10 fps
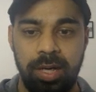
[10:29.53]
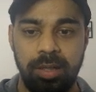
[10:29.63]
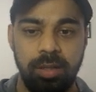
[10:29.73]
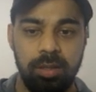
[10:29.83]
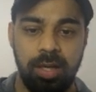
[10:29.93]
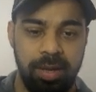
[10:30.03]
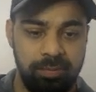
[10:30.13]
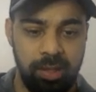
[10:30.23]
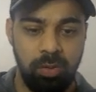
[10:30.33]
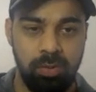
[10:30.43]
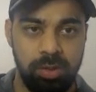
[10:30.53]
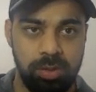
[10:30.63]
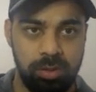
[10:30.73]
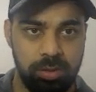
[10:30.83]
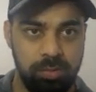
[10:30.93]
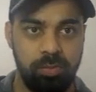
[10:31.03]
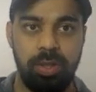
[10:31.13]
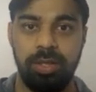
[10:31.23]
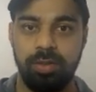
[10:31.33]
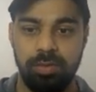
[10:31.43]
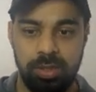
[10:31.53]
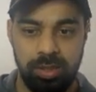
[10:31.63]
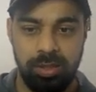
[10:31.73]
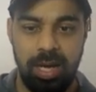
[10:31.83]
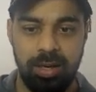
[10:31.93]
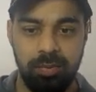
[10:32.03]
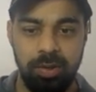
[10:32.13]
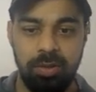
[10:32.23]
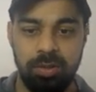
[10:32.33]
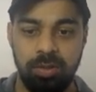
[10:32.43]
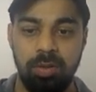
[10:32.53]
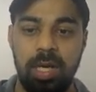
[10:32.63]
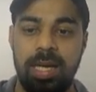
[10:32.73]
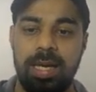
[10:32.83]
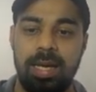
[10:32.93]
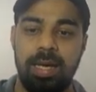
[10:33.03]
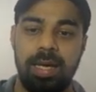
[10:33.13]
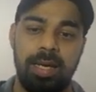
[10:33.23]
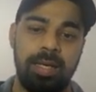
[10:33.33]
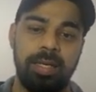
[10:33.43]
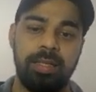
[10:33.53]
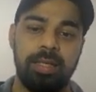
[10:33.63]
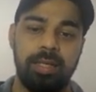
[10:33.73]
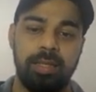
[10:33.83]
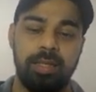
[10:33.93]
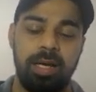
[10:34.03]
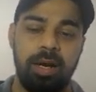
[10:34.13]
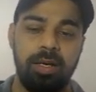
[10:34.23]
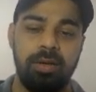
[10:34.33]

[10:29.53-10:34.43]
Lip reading: any other heavy loads, we can use in that way also. And there are